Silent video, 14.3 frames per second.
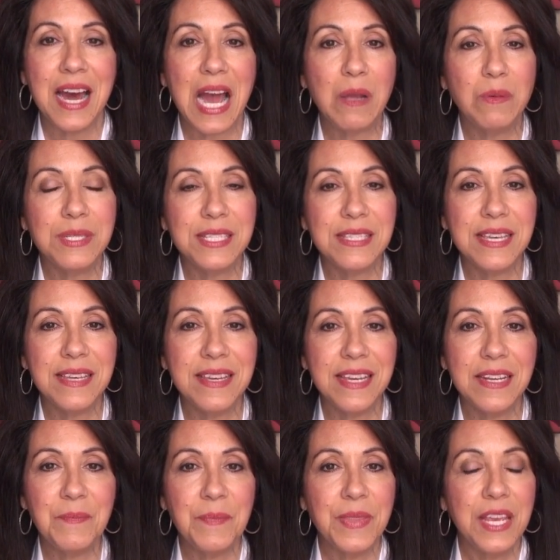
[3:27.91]
I was
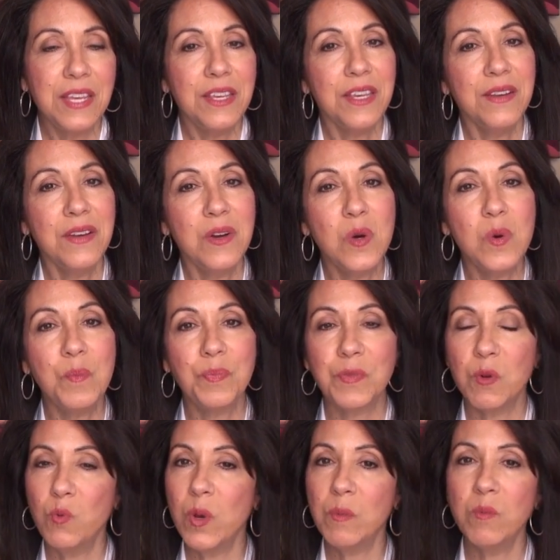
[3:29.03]
thinking, you know,
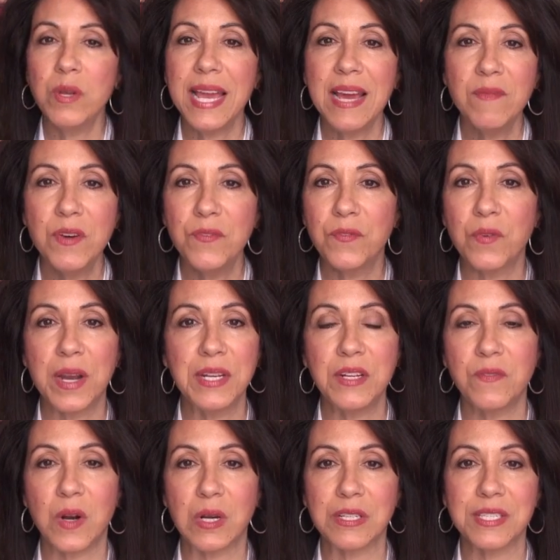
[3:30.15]
when we have a friend
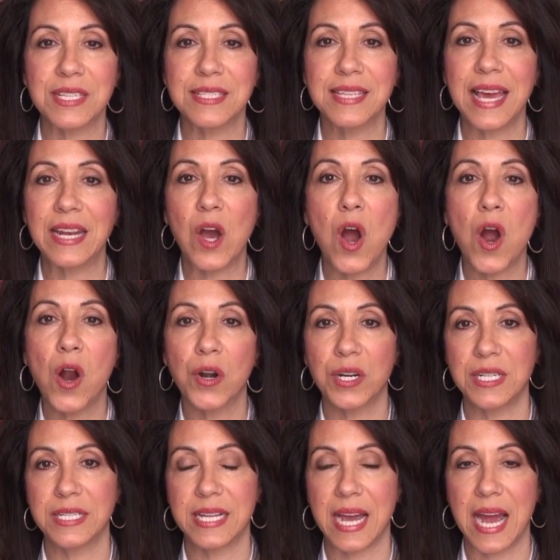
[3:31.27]
of ours that's had a heart
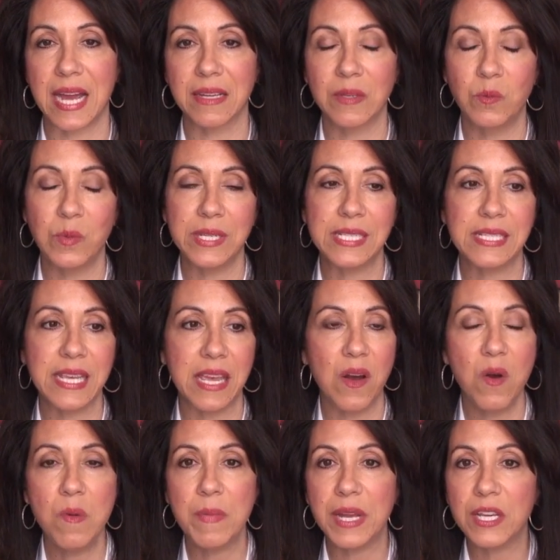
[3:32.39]
attack, we say,
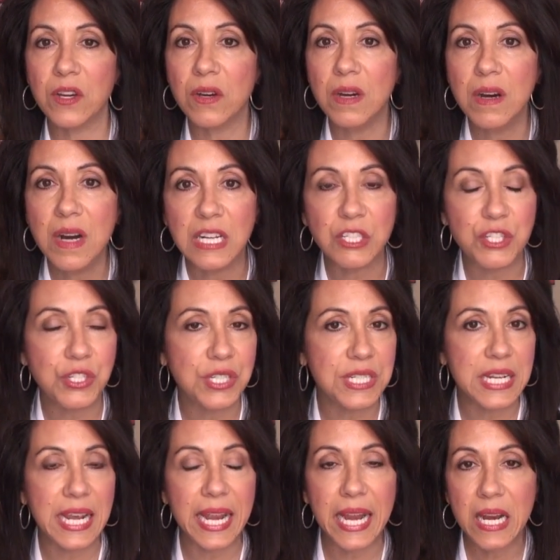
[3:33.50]
oh my gosh,
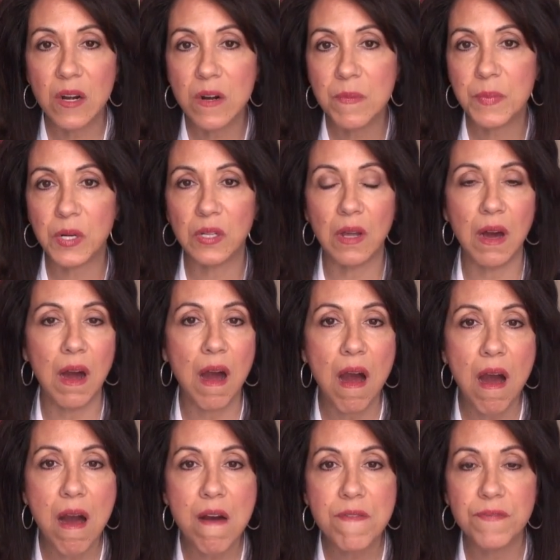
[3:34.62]
terrible,
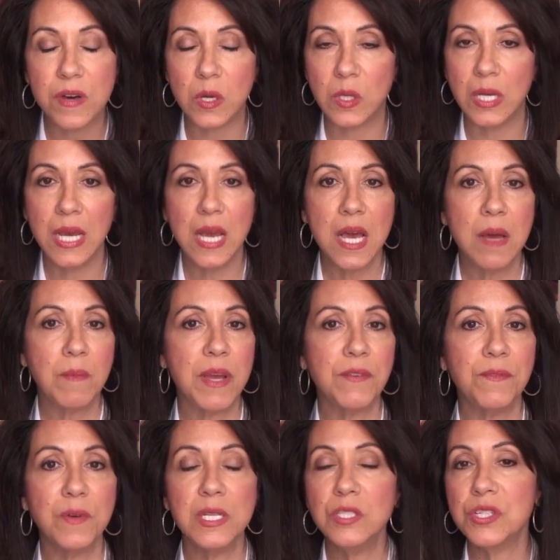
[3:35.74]
awful. My
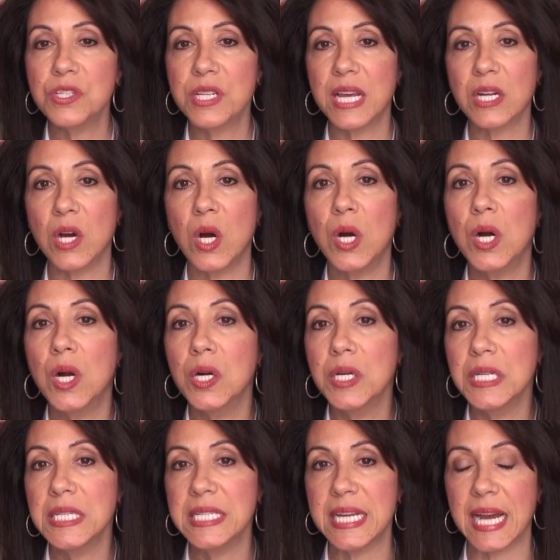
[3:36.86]
friend just had a heart
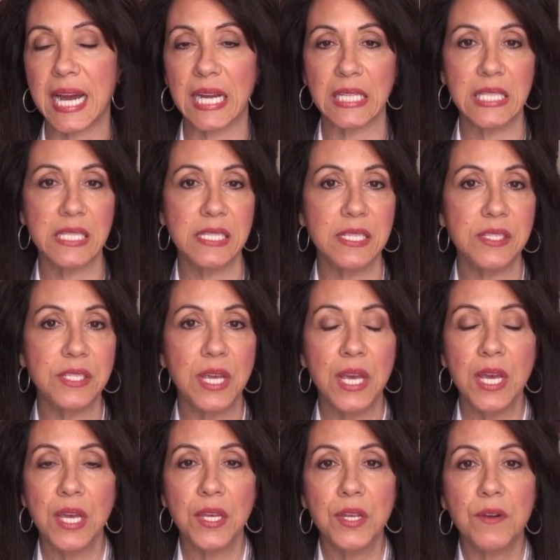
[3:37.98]
attack. This is,
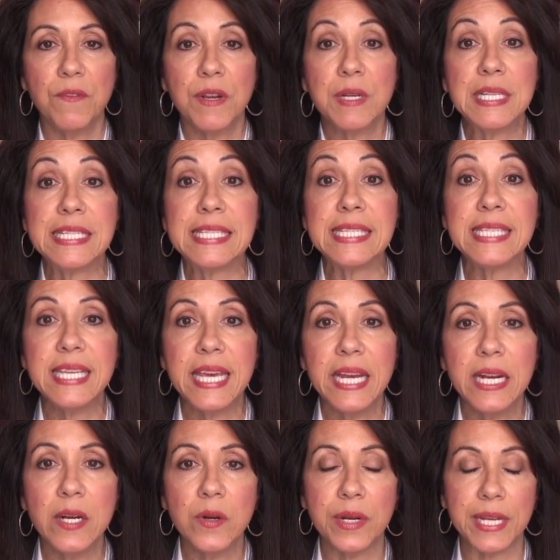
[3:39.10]
very
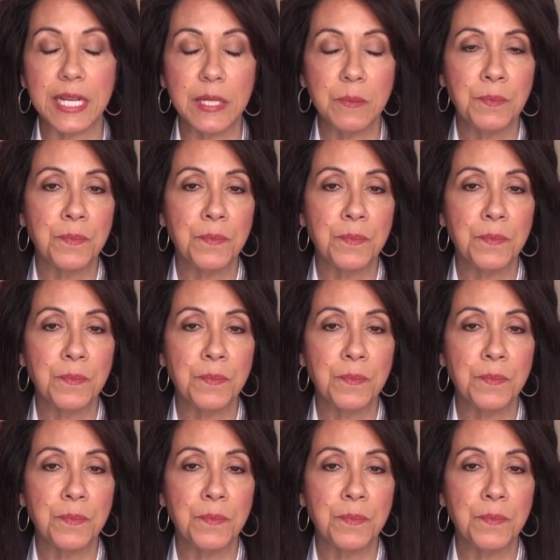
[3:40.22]
scary.